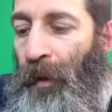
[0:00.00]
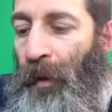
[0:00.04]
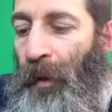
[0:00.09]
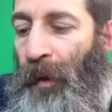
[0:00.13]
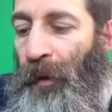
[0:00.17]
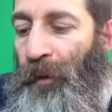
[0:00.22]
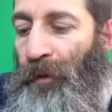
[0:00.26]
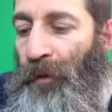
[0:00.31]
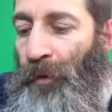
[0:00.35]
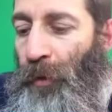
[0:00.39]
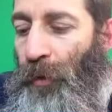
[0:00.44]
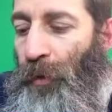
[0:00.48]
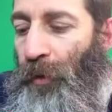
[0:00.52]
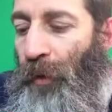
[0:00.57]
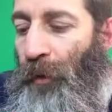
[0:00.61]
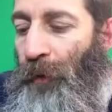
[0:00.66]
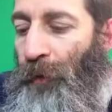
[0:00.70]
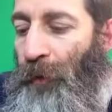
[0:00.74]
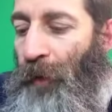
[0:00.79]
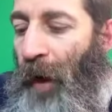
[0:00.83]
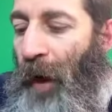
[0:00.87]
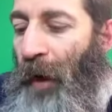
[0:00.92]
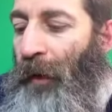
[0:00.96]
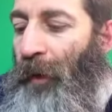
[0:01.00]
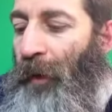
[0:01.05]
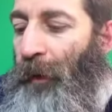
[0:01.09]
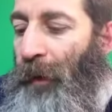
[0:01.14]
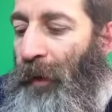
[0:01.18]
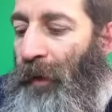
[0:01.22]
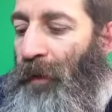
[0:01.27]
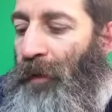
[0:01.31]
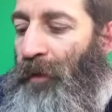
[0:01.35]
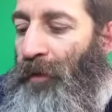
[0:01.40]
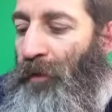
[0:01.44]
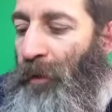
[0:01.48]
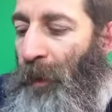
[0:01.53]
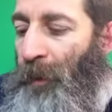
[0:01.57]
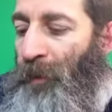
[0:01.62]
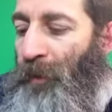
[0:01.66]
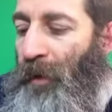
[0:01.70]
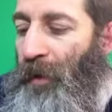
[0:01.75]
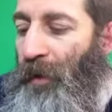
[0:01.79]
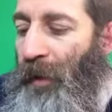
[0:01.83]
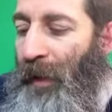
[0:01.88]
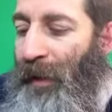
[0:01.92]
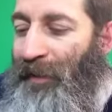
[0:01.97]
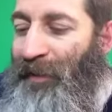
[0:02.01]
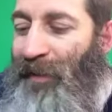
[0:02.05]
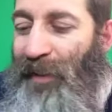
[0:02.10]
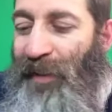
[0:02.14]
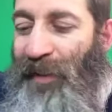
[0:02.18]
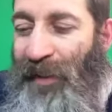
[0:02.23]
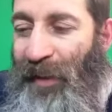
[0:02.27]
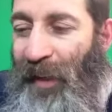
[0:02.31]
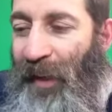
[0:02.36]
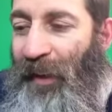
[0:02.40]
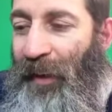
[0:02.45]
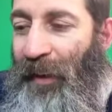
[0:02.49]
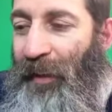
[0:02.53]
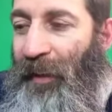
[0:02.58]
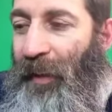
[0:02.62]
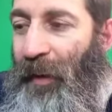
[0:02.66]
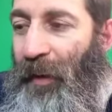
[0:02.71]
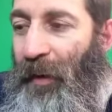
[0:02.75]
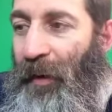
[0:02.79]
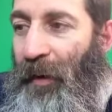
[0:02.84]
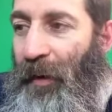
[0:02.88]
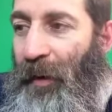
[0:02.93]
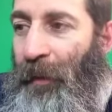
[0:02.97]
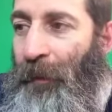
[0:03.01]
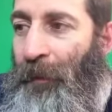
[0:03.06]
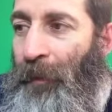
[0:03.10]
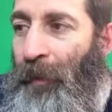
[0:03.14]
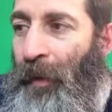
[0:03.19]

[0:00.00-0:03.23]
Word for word: are truly following the scriptures, not just saying they are,